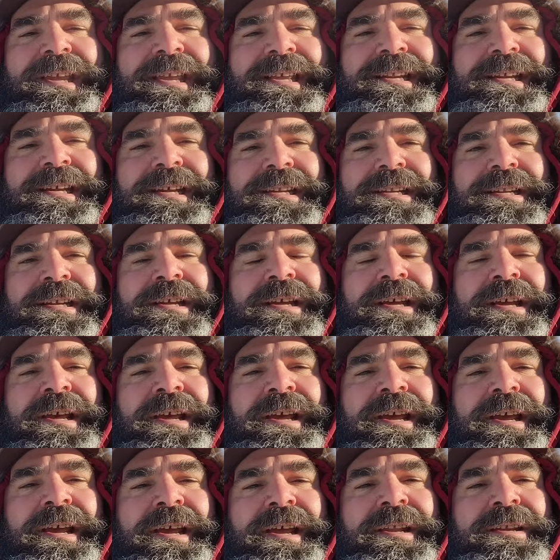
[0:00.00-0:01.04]
it in
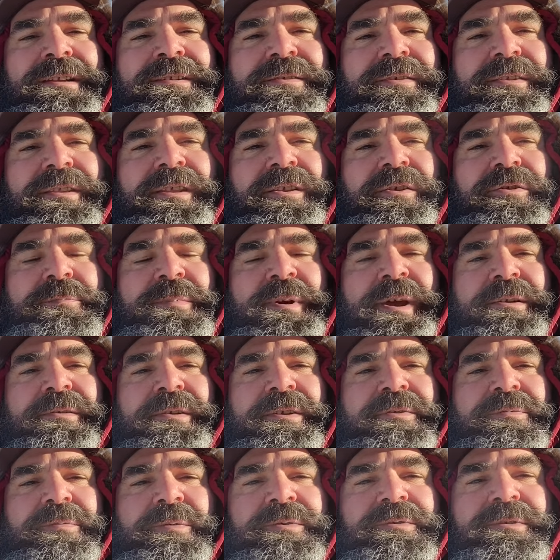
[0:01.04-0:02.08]
and so those
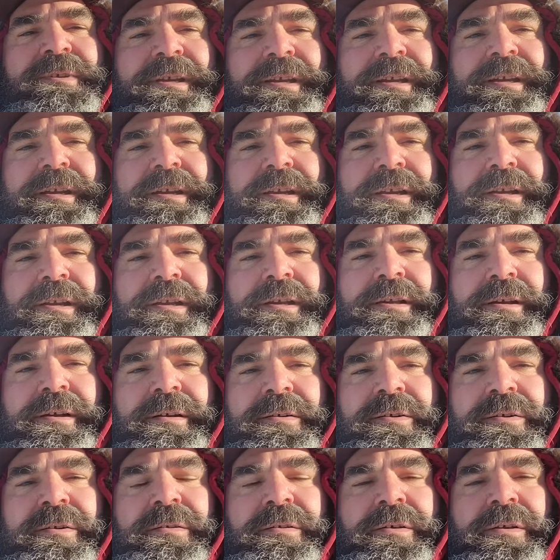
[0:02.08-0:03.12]
batteries will stay uh,
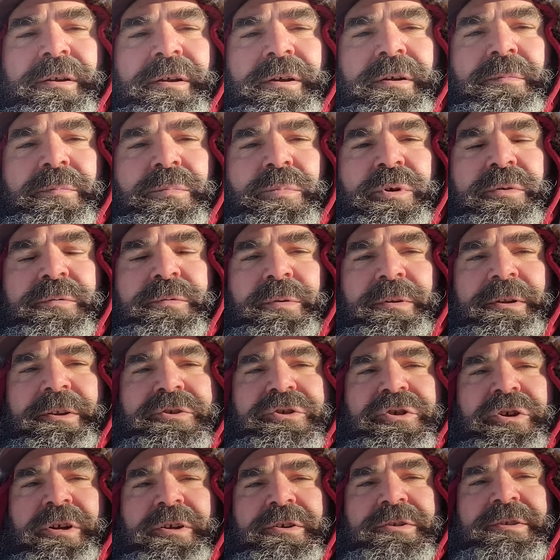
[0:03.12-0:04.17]
more fully
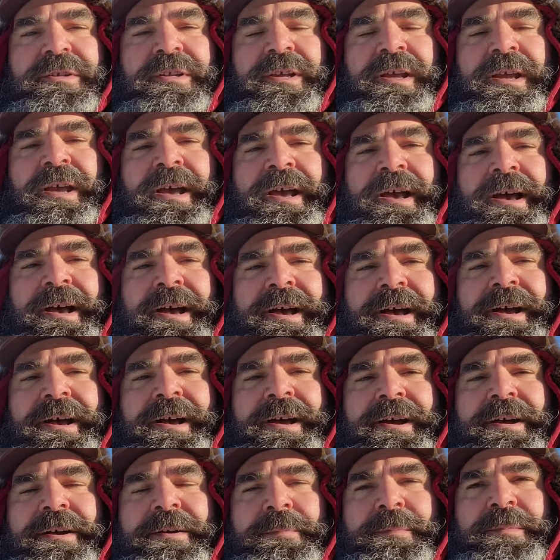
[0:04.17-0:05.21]
charged.
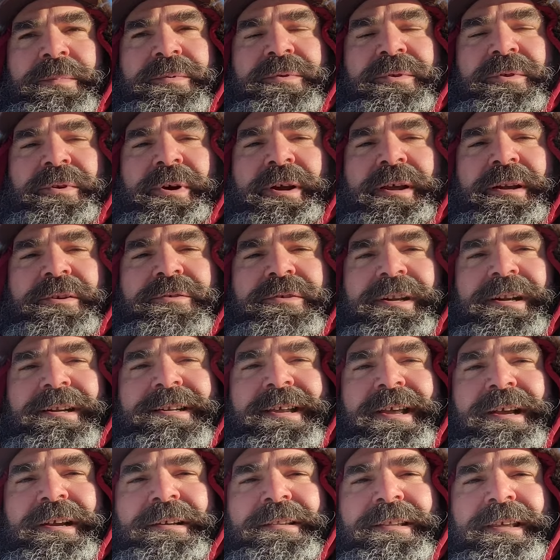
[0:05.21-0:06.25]
Um, so I'm going to try to
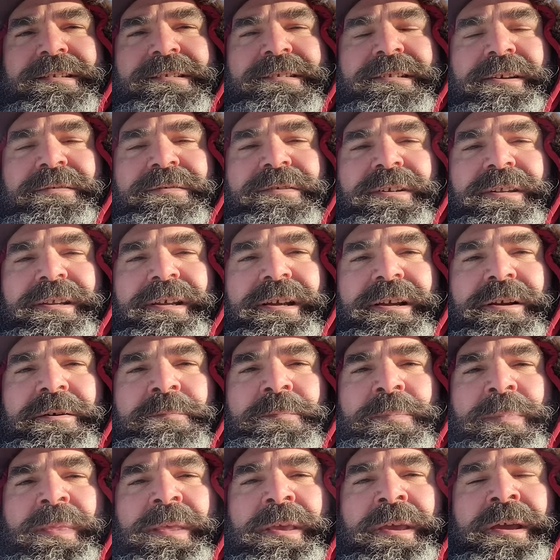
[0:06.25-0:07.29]
tackle that stuff today.
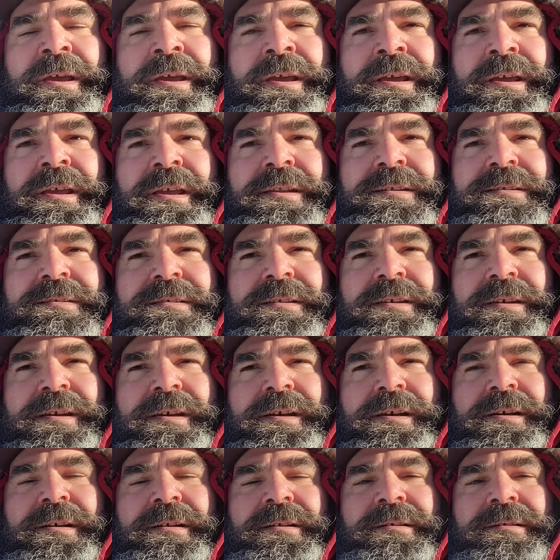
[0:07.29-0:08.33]
It's
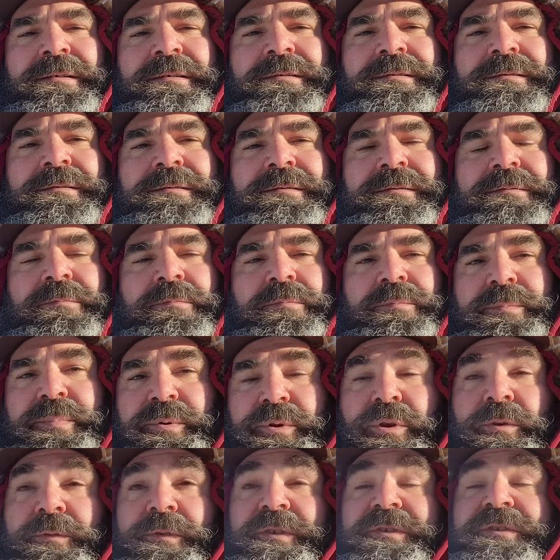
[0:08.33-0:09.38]
uh,
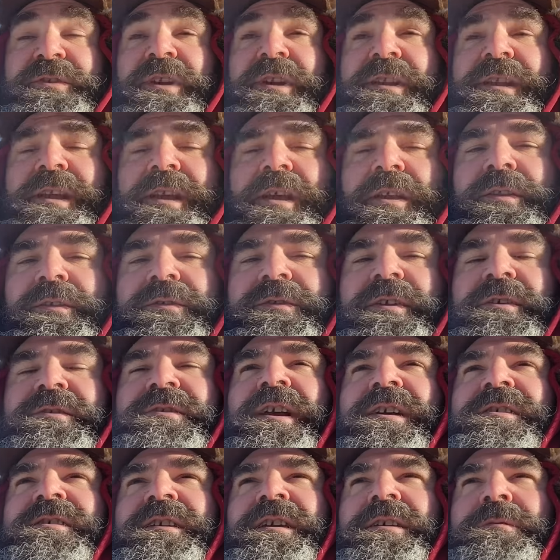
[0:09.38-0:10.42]
beautiful sunny out. The
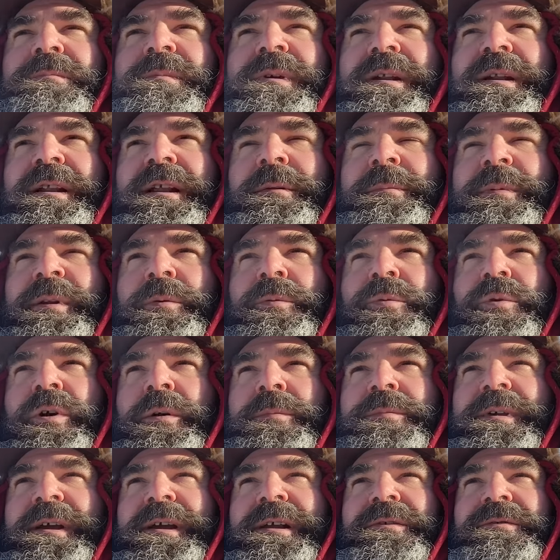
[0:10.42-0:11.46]
sun's actually giving me a little bit of
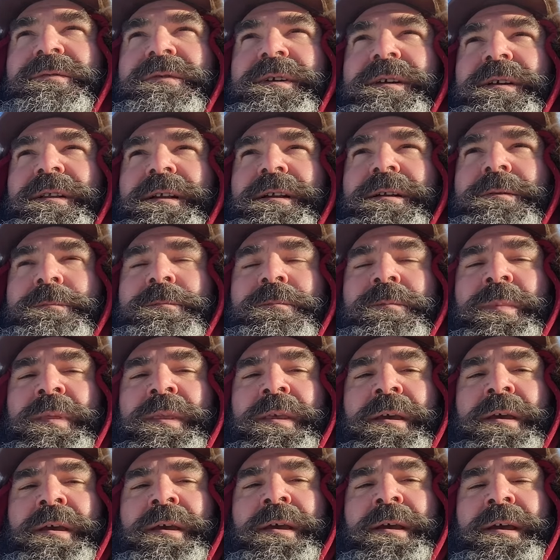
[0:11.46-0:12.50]
warmth. I can feel it.
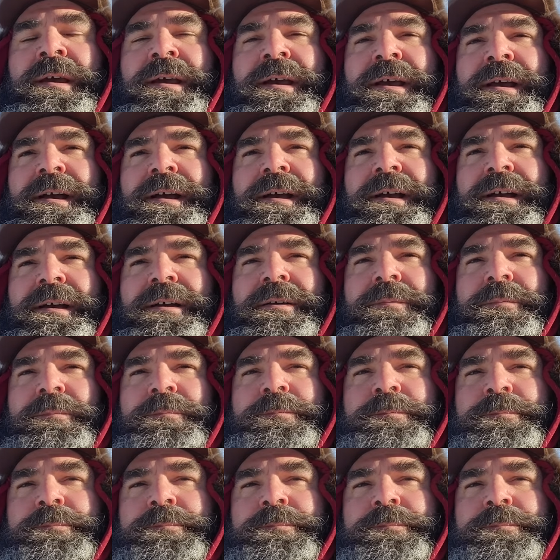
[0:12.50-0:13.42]
Um,